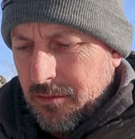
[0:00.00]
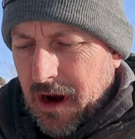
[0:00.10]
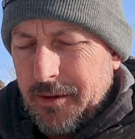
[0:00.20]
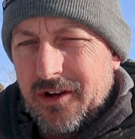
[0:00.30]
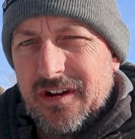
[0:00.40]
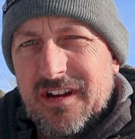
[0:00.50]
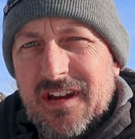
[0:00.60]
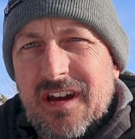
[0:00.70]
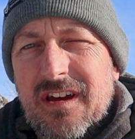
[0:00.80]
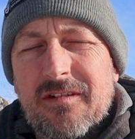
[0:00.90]
Probably could
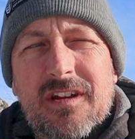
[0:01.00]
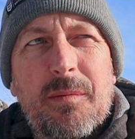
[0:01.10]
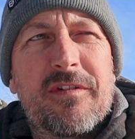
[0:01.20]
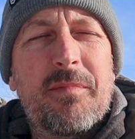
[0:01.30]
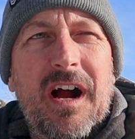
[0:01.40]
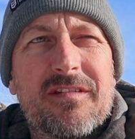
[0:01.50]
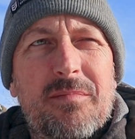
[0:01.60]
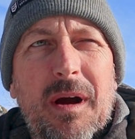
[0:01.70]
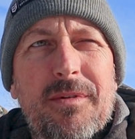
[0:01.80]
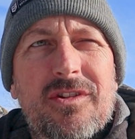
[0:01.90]
have, there's a couple spots I
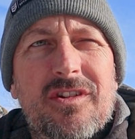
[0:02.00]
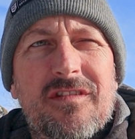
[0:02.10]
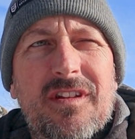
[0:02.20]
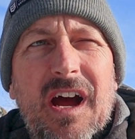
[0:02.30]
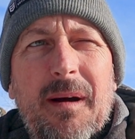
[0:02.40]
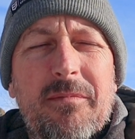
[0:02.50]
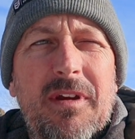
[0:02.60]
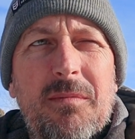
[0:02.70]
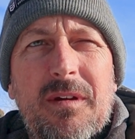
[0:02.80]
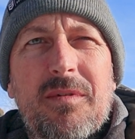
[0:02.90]
probably should have stopped
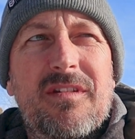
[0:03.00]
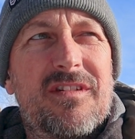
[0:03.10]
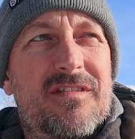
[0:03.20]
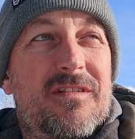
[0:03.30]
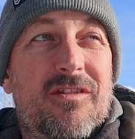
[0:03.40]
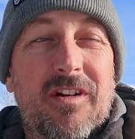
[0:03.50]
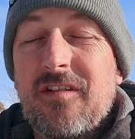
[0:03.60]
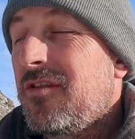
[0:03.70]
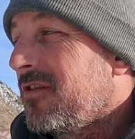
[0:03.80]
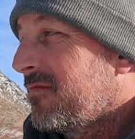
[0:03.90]
maybe, but this is a
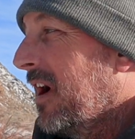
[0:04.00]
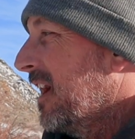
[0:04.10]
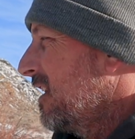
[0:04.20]
great little spot